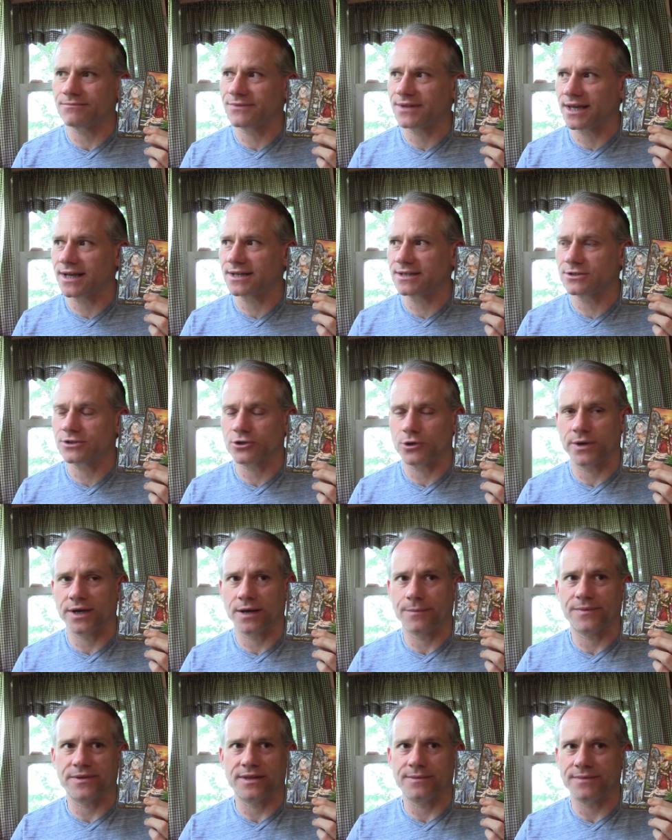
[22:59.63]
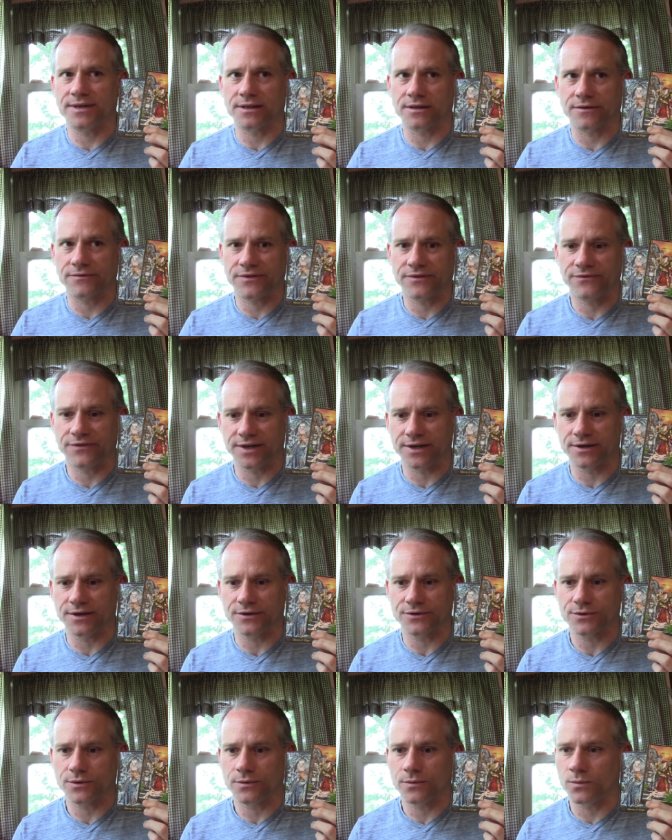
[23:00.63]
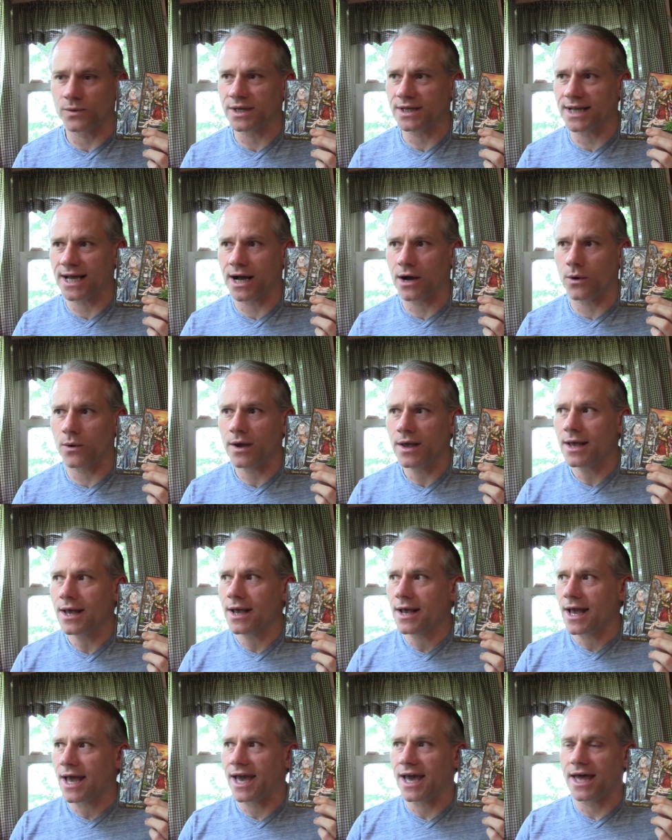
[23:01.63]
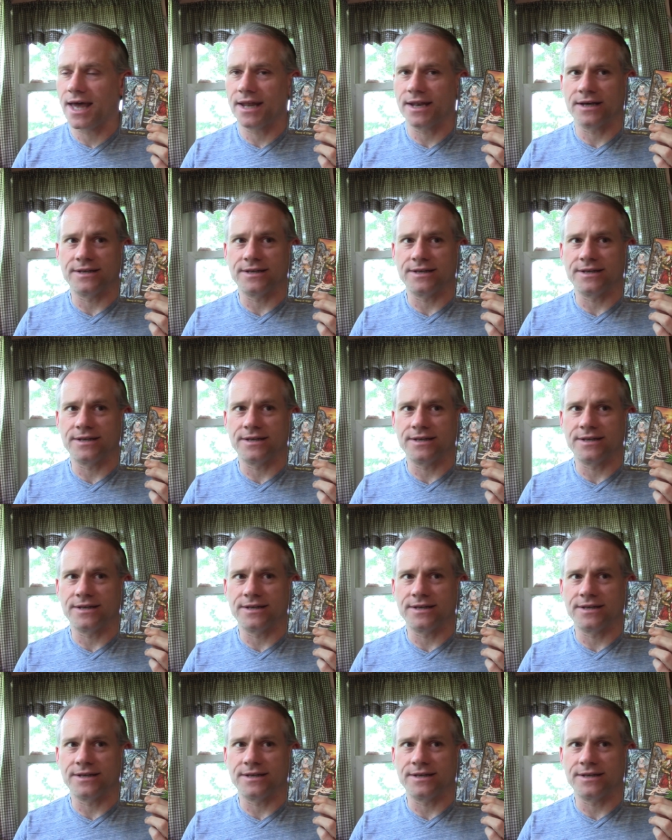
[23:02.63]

things showing up in the middle of the field? We now had a